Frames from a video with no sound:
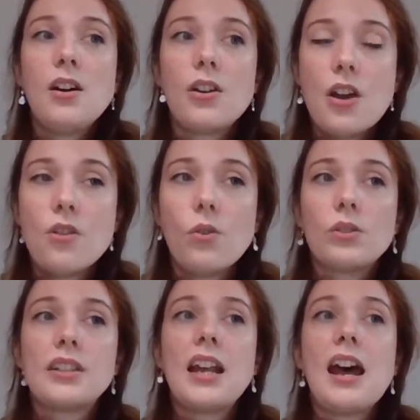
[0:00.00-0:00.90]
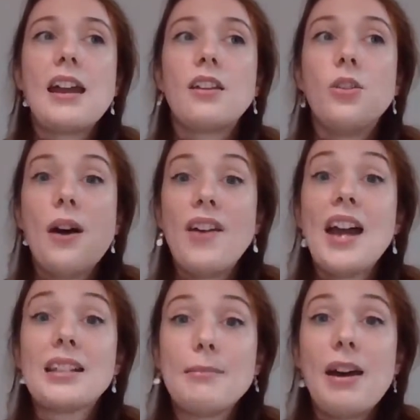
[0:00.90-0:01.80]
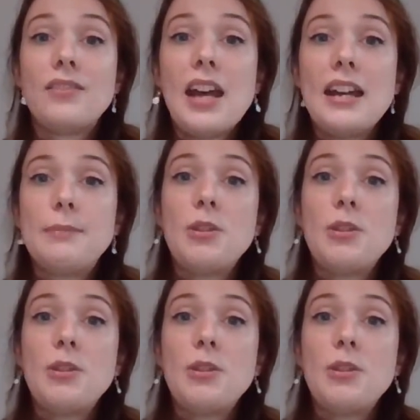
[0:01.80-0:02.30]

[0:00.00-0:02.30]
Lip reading: On our course, they're you have X amount of days,